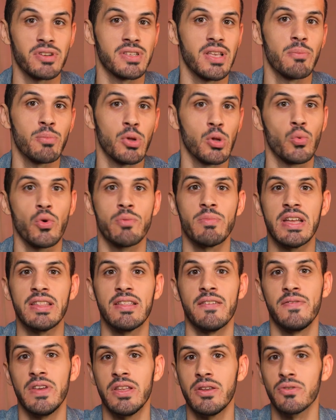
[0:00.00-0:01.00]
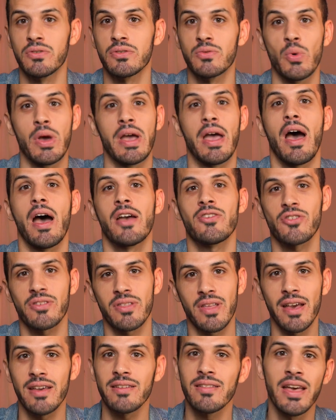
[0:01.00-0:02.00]
example, we made the videos where
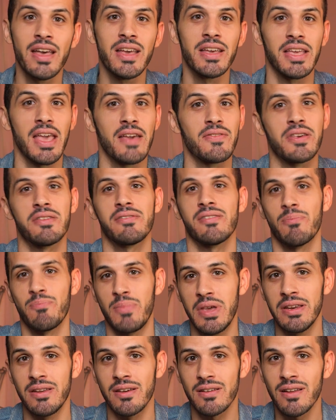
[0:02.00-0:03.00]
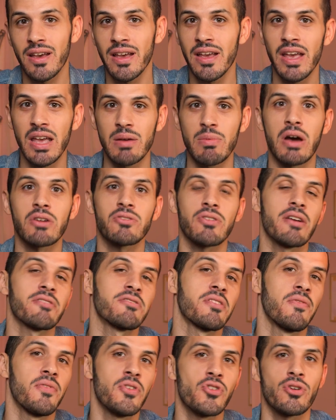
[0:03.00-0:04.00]
Einstein gave his opinion about
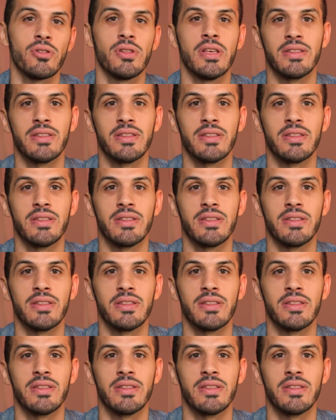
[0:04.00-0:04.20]
artificial